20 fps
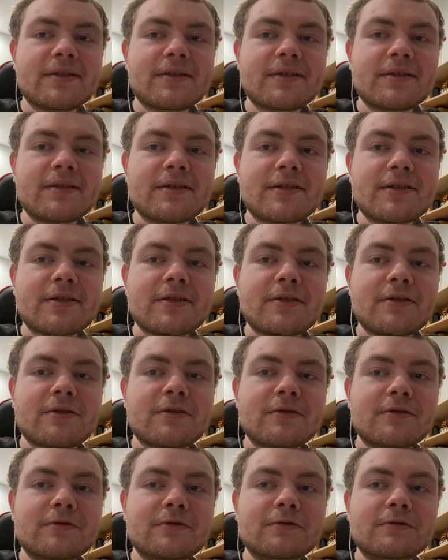
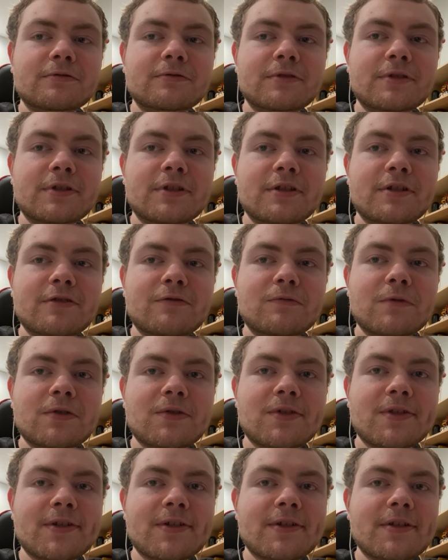So, we'll
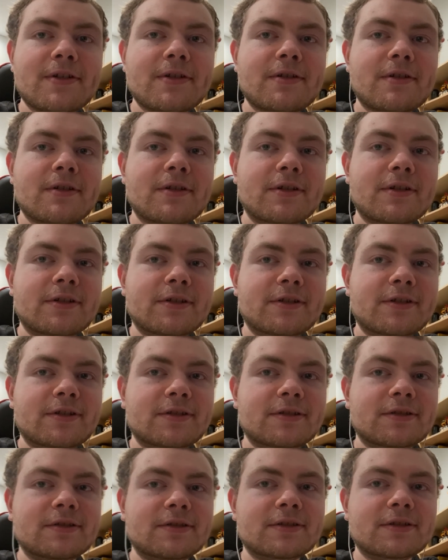see.
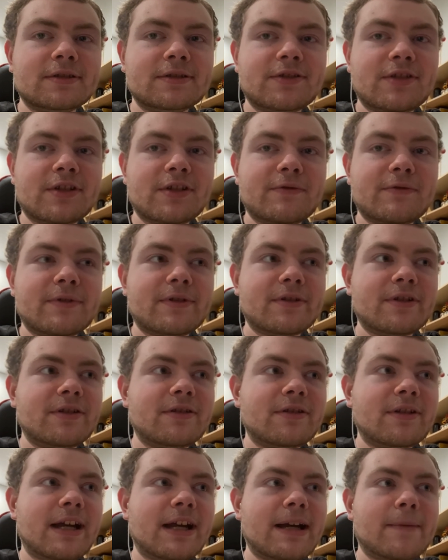I'll show you
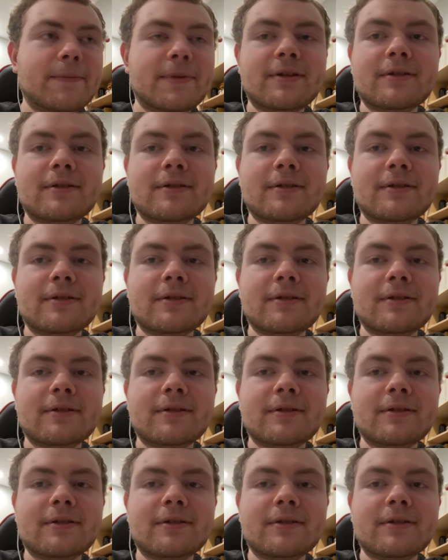what's happening